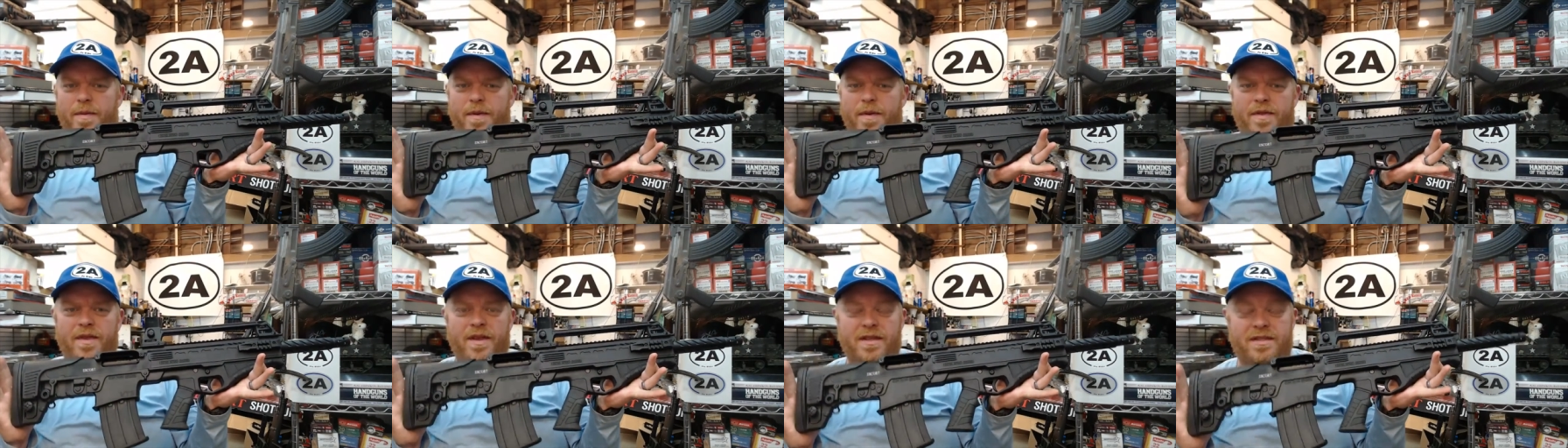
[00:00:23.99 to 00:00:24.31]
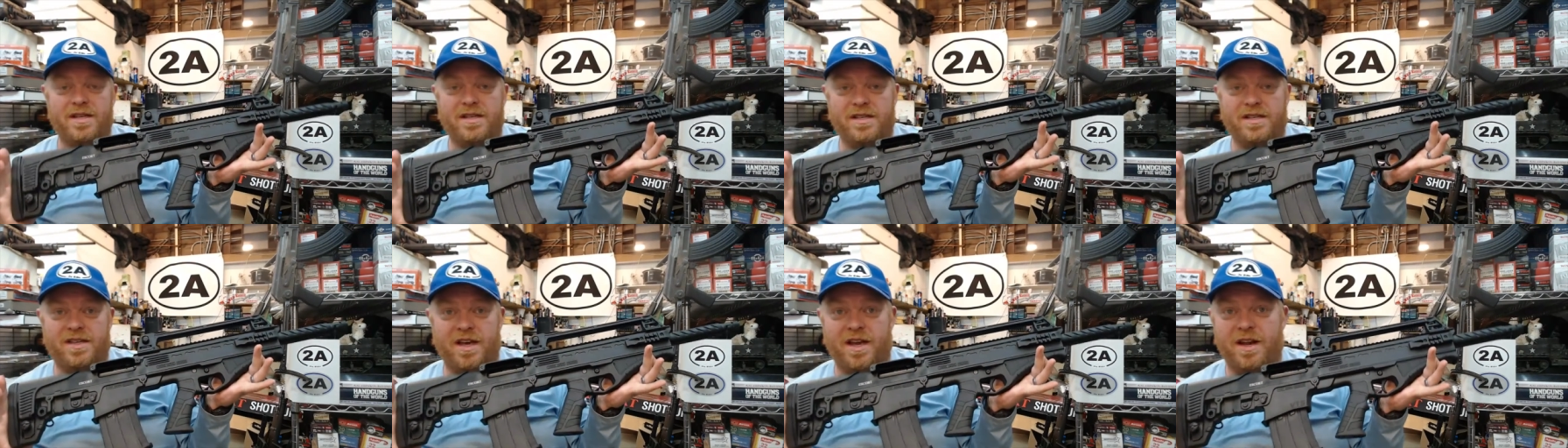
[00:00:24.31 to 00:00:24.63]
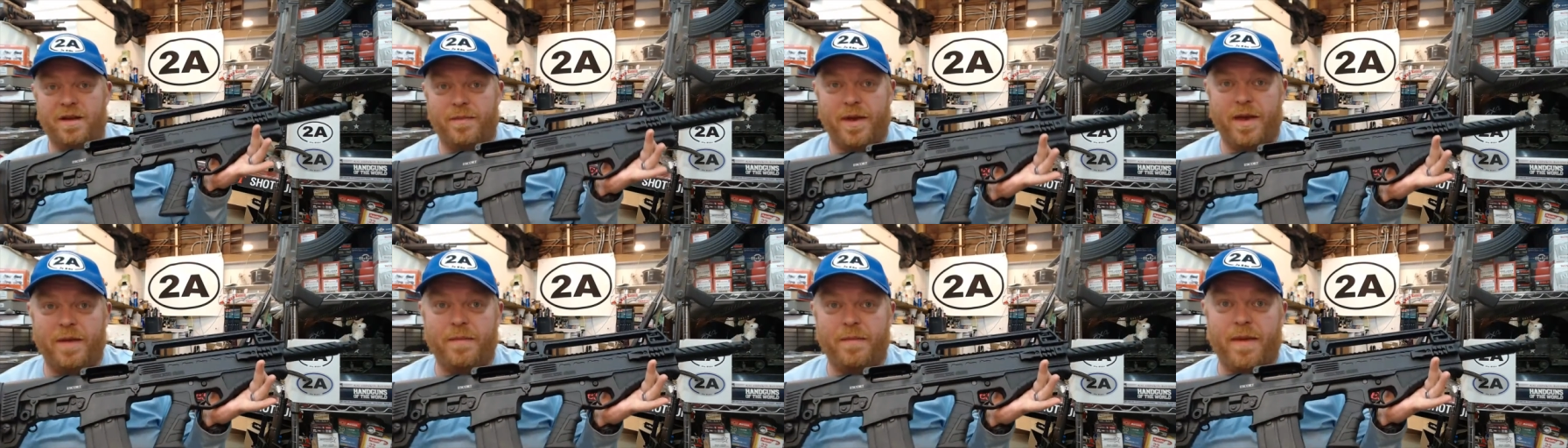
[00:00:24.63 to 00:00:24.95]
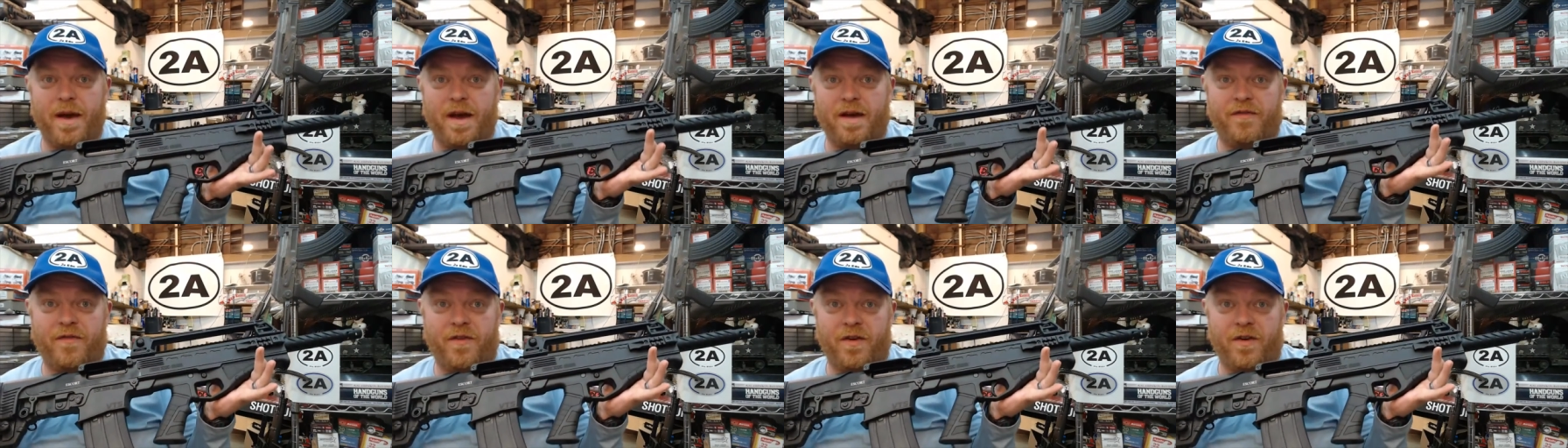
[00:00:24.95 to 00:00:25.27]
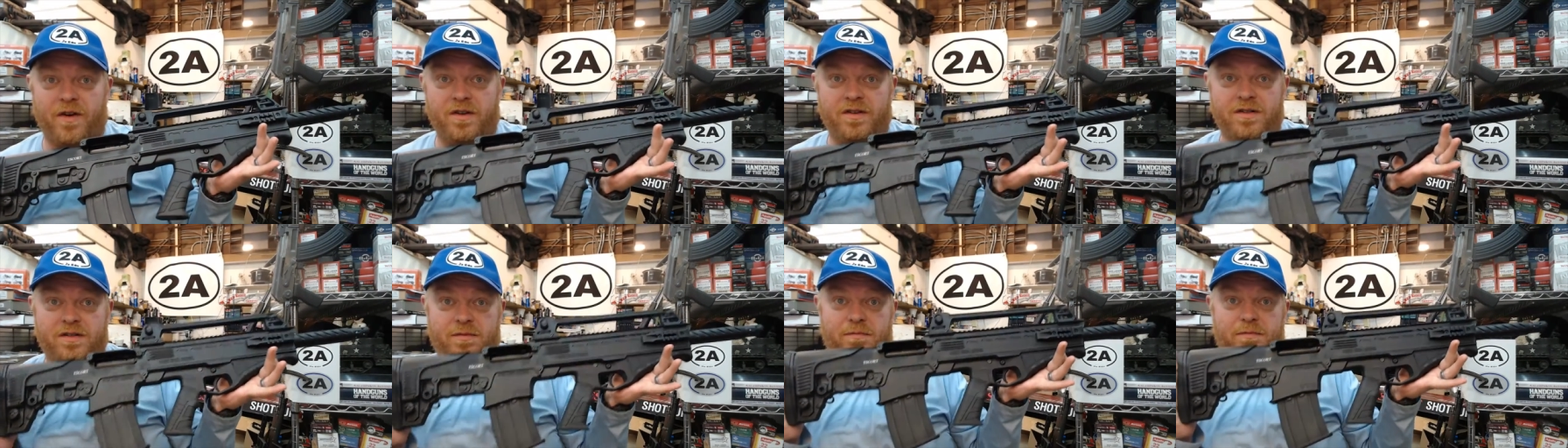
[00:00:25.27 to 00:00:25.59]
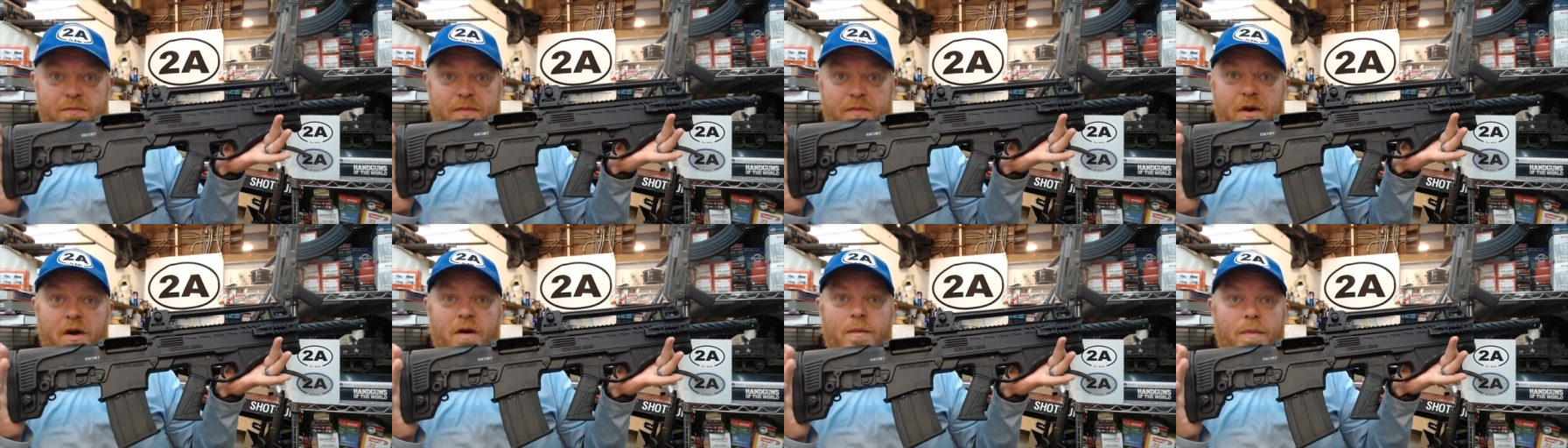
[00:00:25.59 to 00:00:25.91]
and this is going to be my first
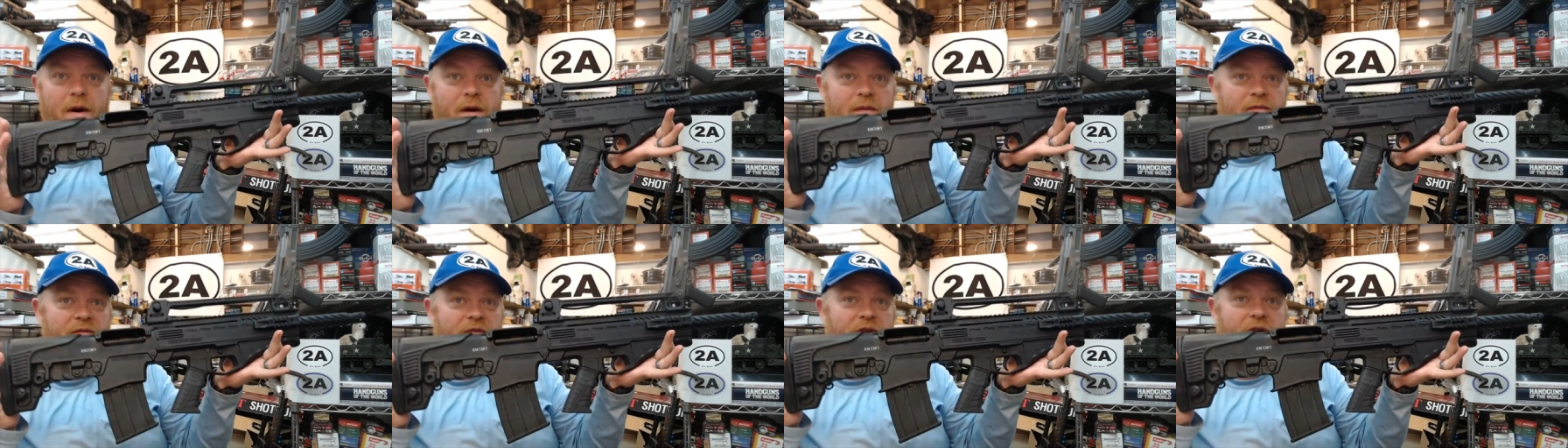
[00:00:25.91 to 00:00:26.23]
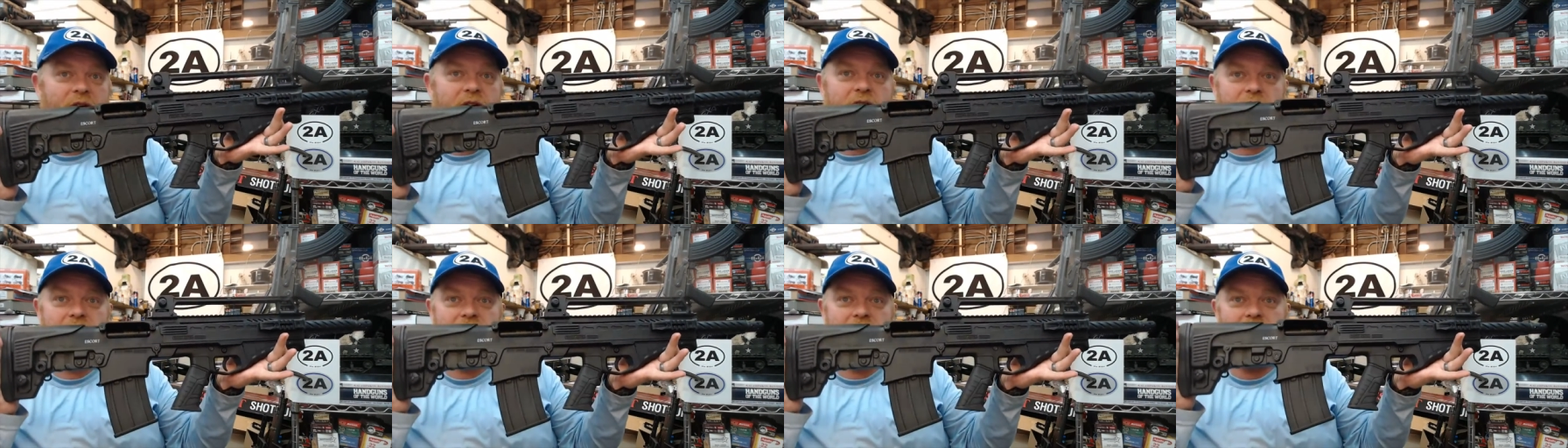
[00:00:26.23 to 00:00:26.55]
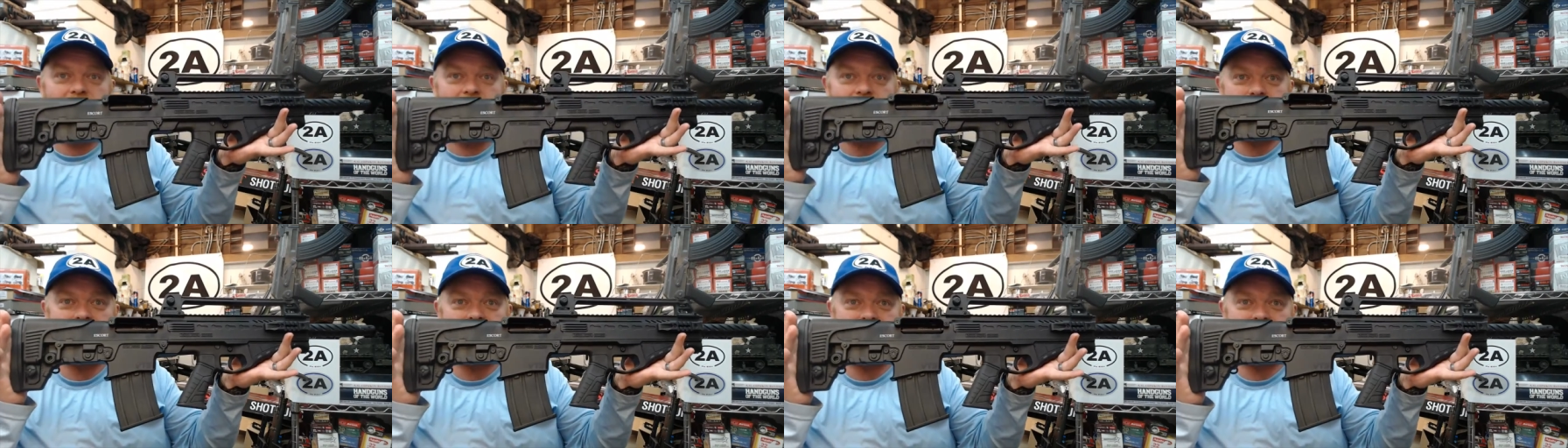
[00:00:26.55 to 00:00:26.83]
bullpup firearm,